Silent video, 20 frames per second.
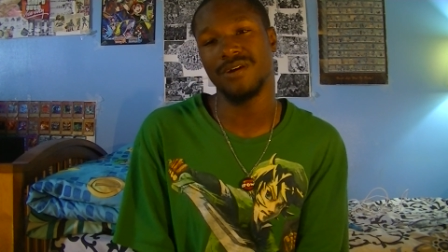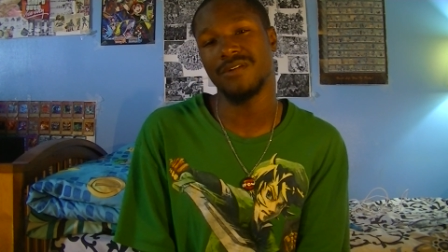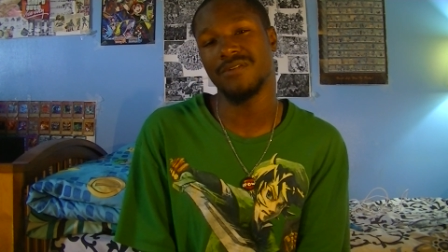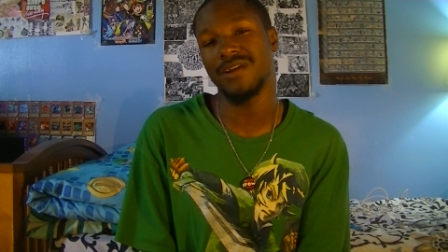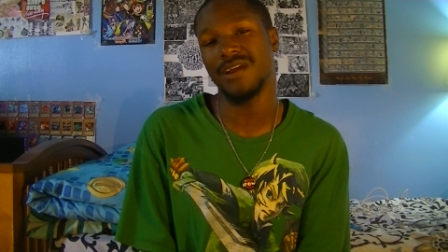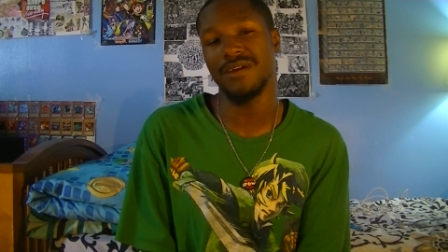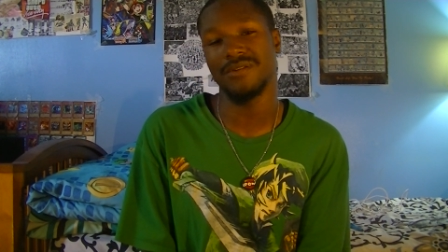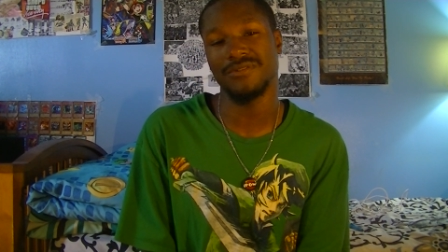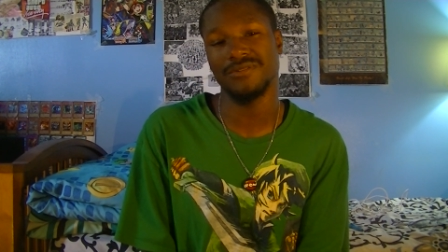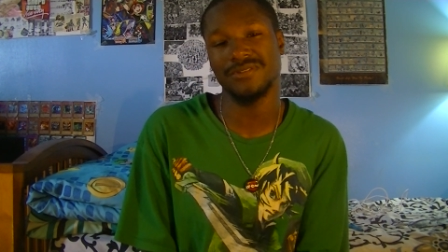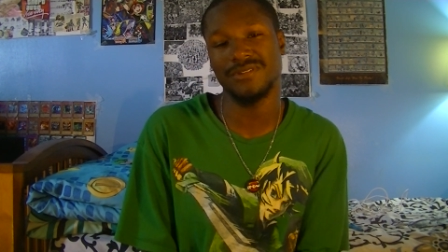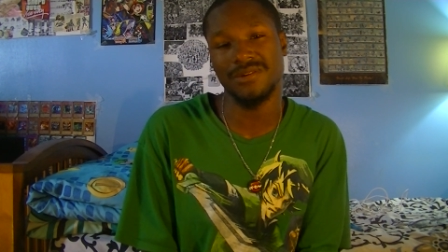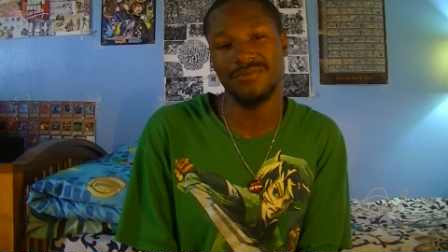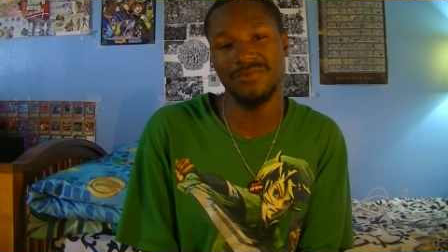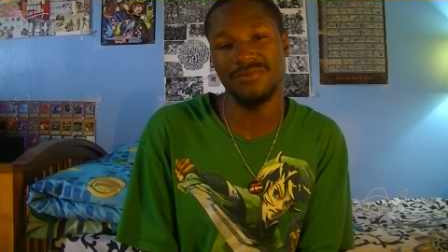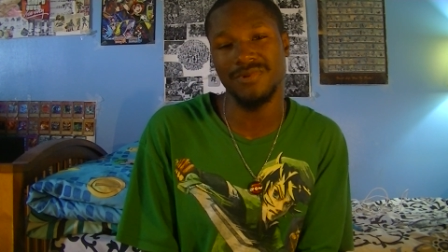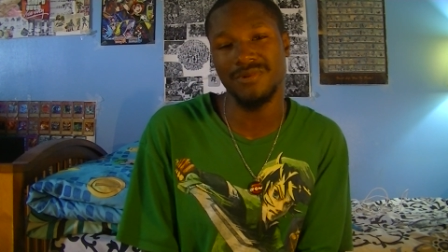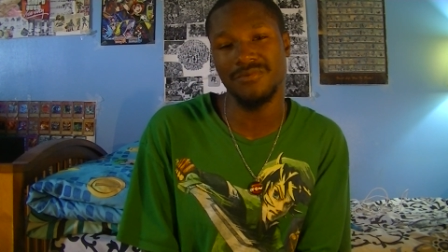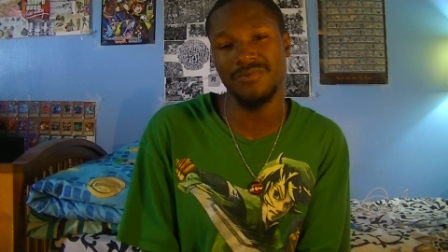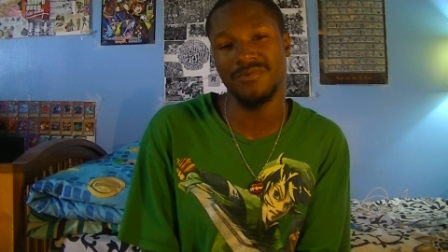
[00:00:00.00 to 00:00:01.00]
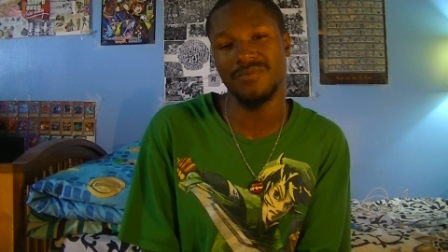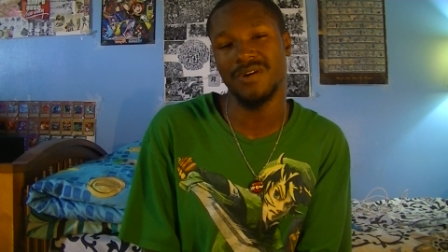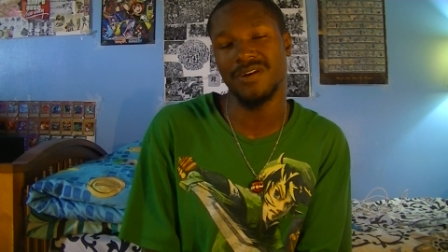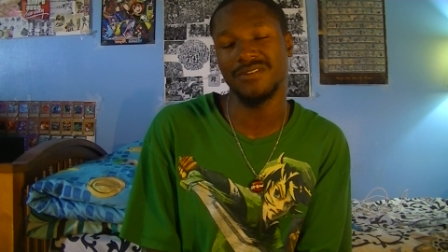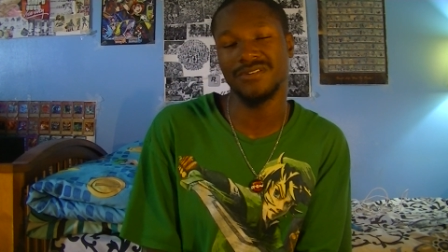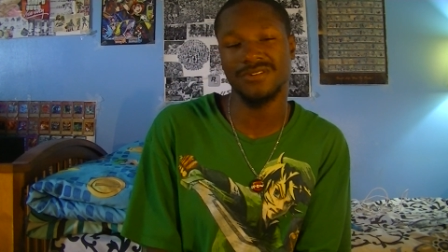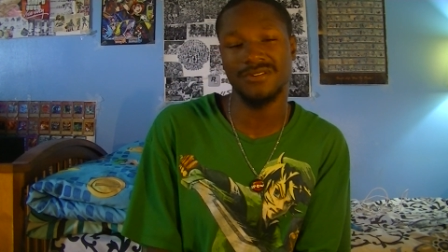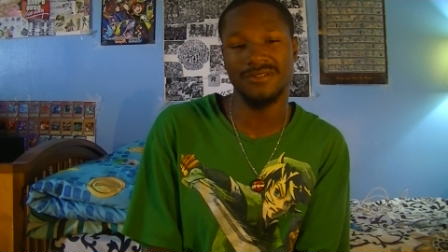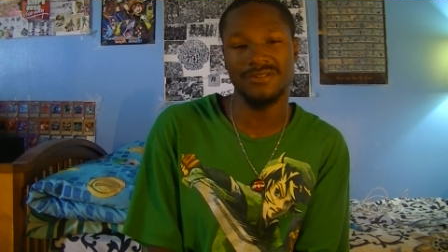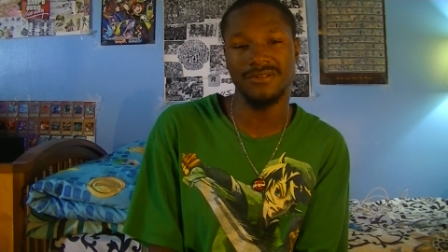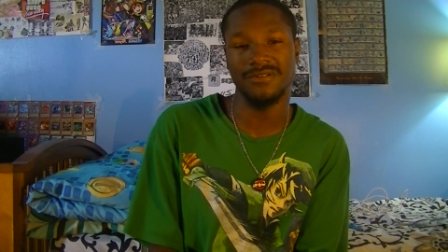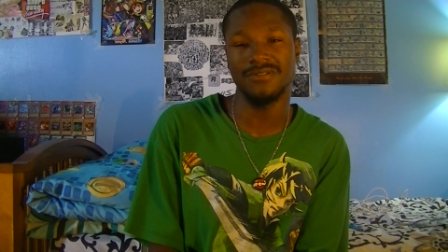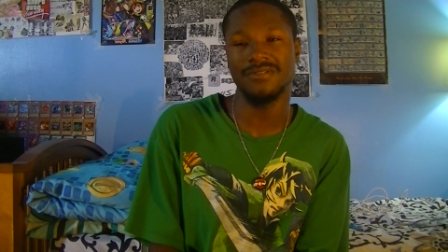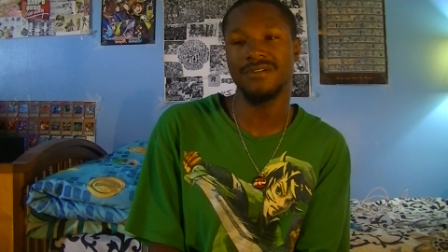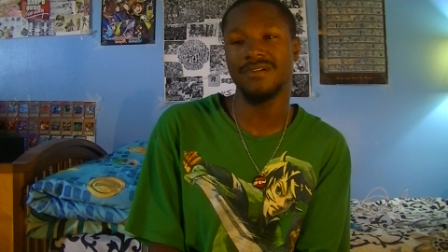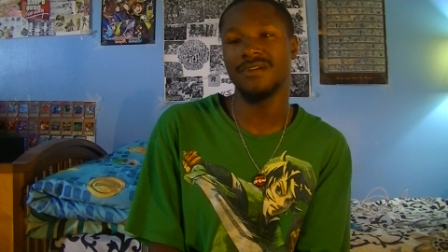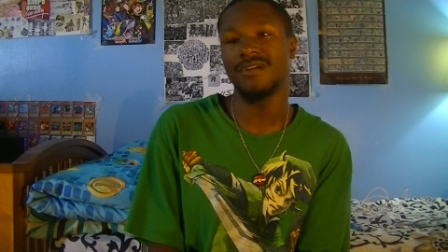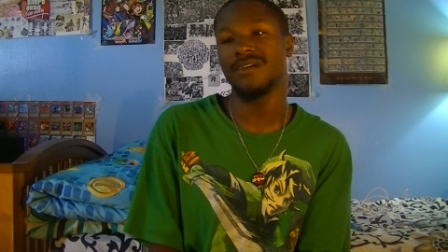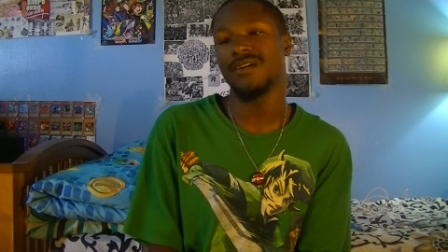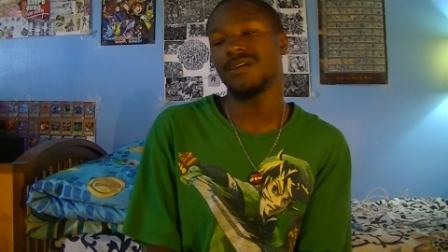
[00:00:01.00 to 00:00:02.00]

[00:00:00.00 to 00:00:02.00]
I don't have those type of people in my circle.